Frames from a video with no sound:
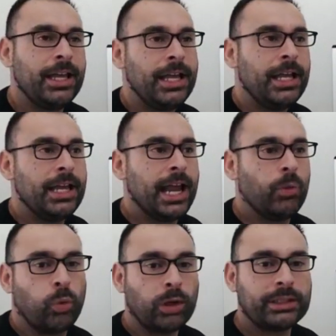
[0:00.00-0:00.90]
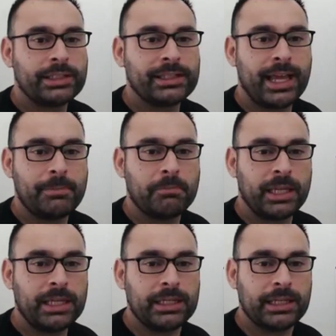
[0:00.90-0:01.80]
Now, what does that
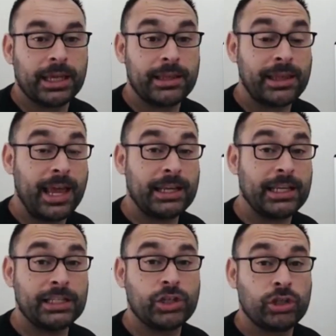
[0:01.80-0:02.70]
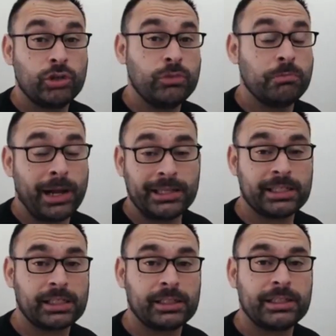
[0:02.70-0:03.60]
mean? That is you
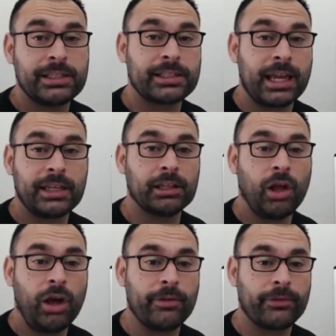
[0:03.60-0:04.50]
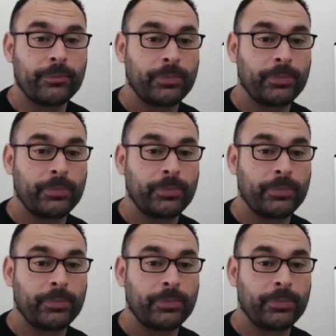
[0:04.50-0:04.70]
basically staying alive.